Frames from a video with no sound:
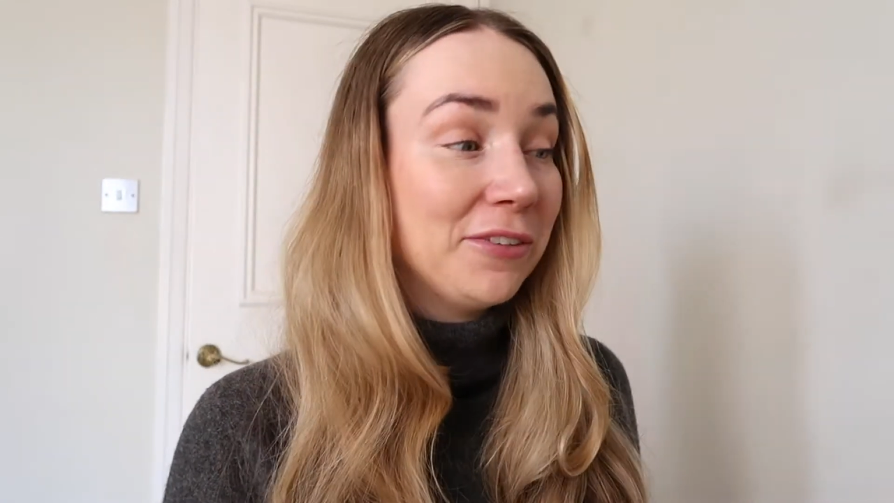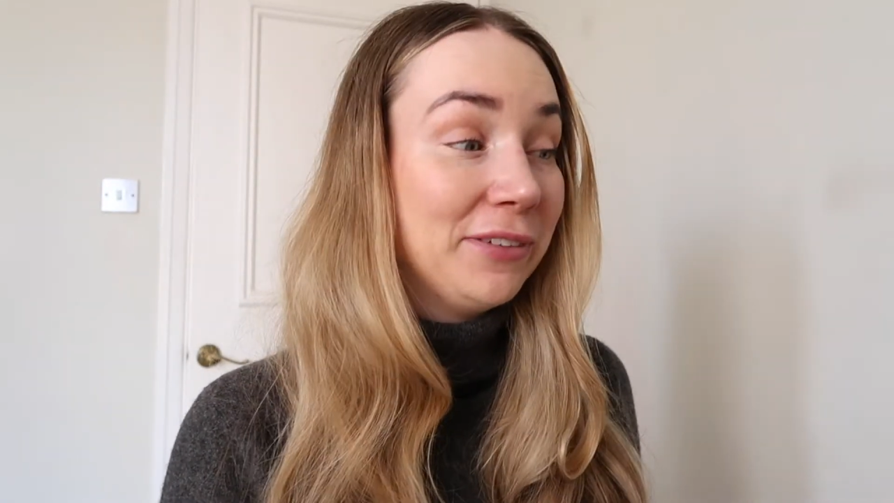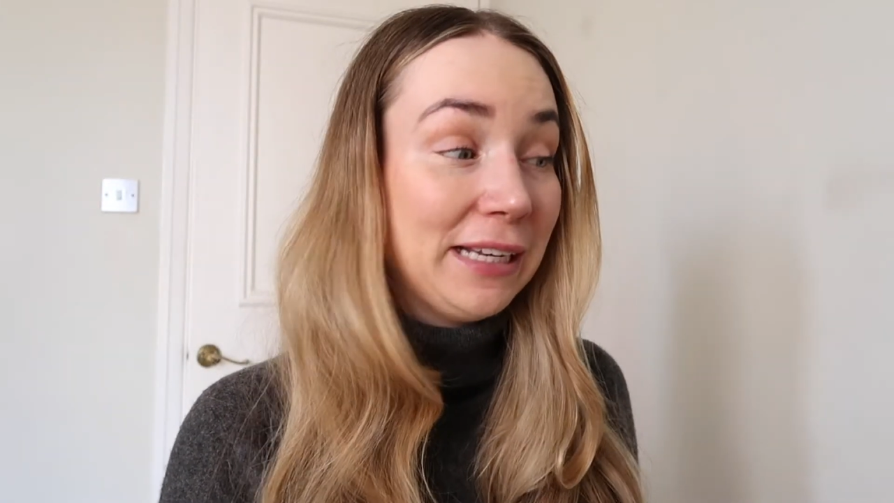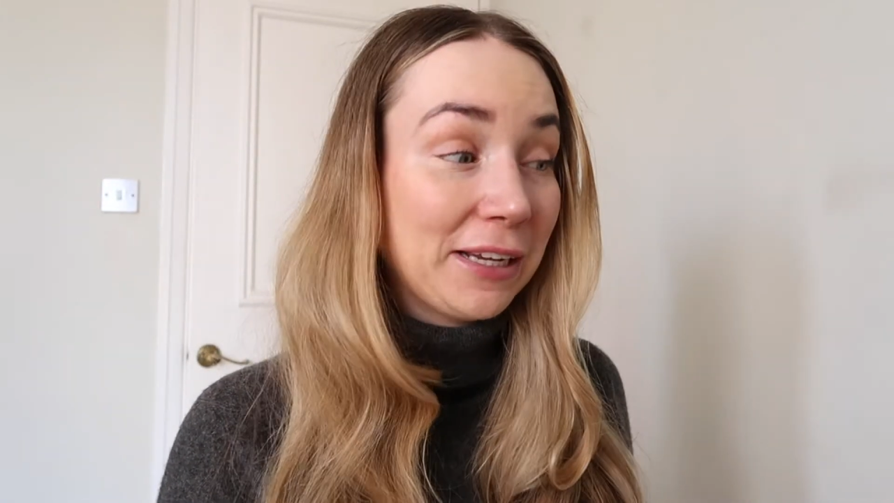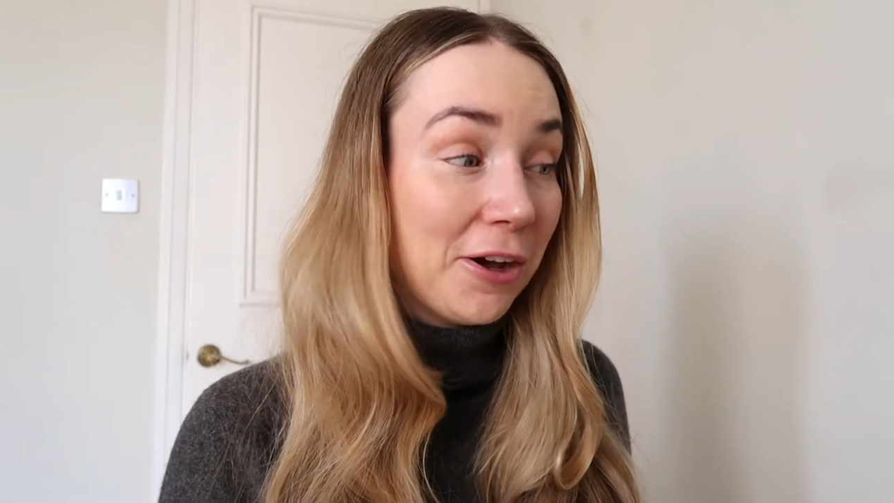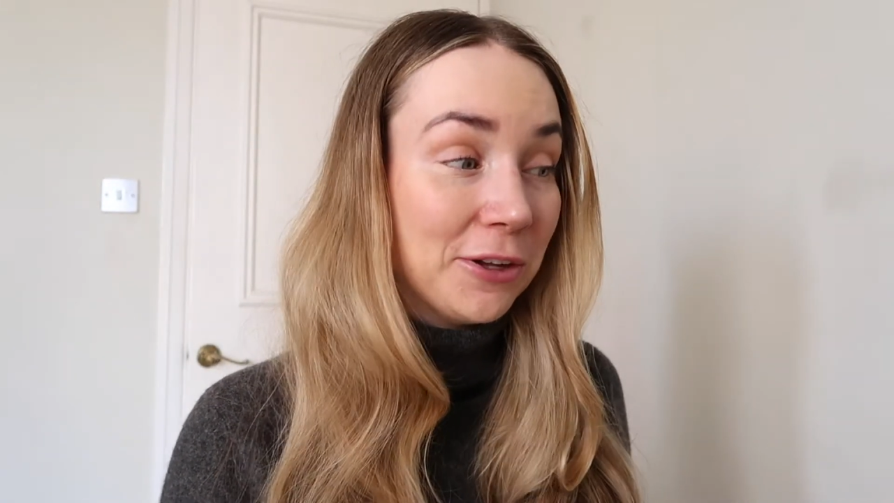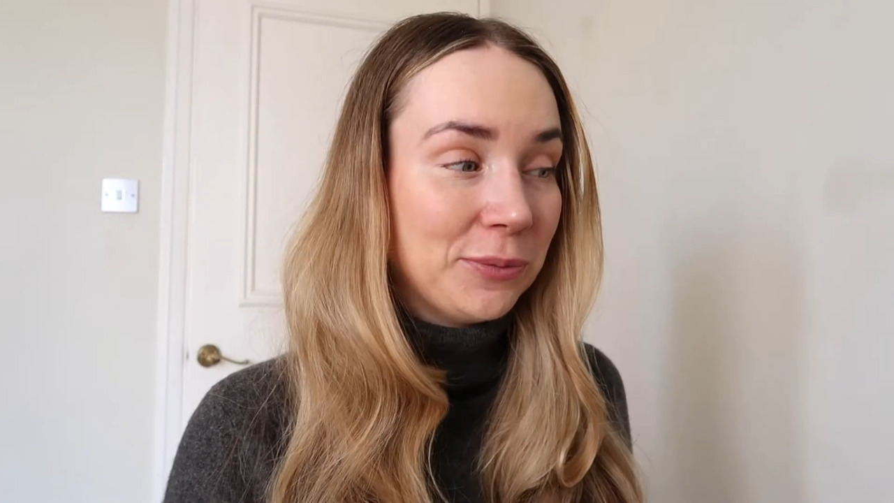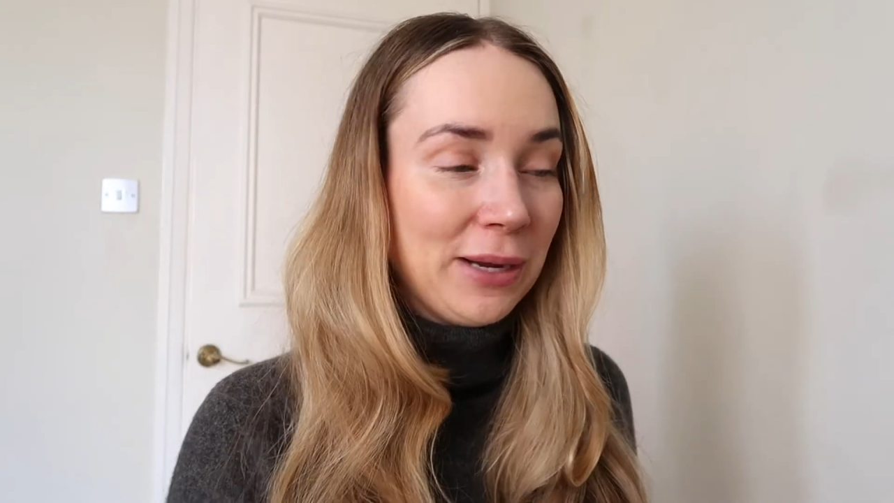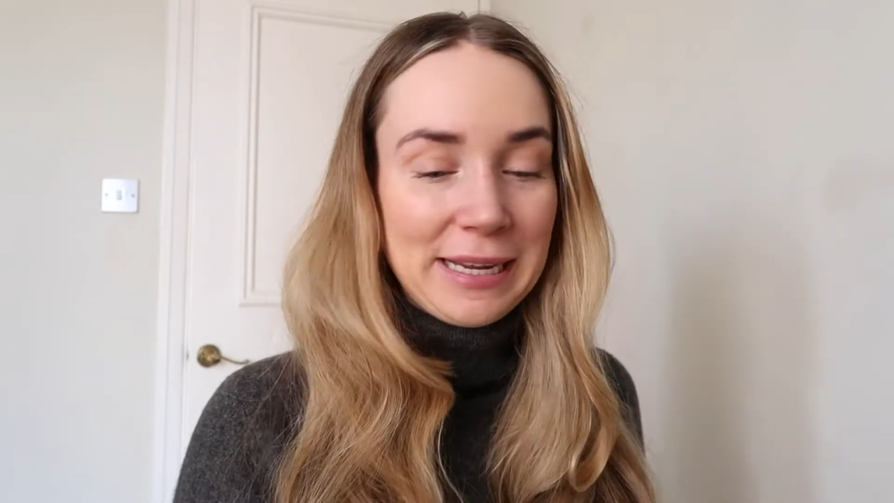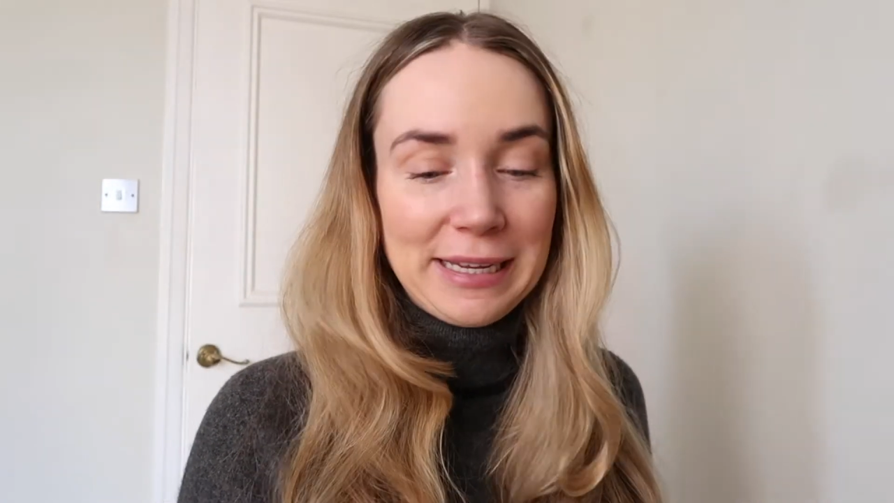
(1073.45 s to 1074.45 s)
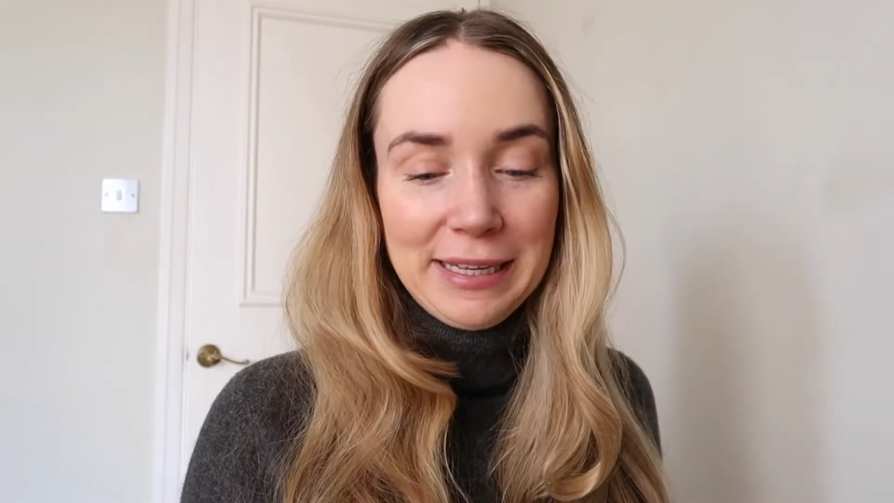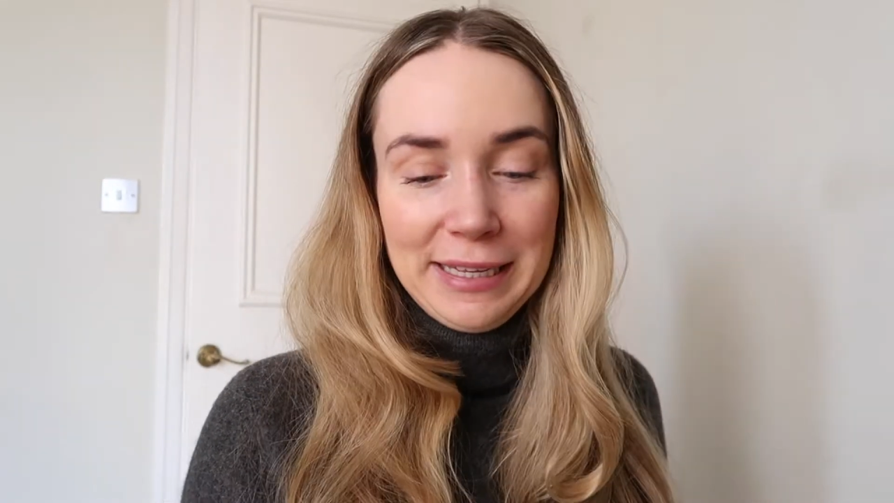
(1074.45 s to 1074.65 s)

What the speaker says: I really can't wait.